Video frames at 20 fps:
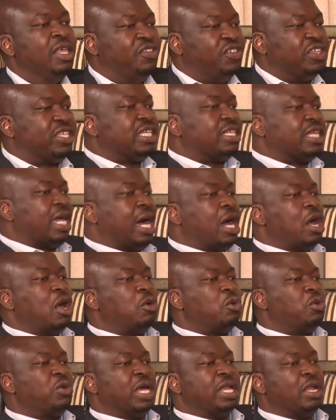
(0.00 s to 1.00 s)
this is
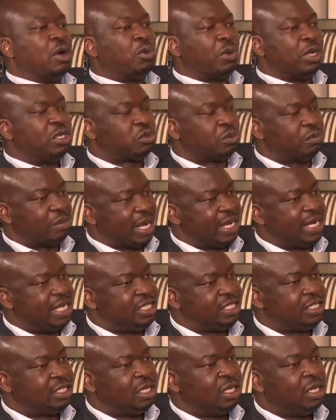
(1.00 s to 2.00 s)
how we are now going to
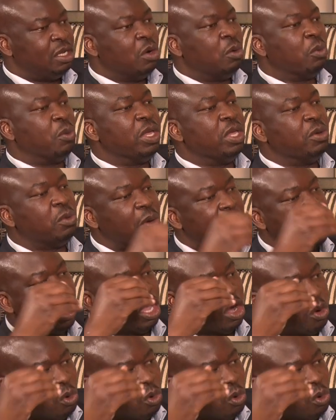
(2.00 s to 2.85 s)
manage. We were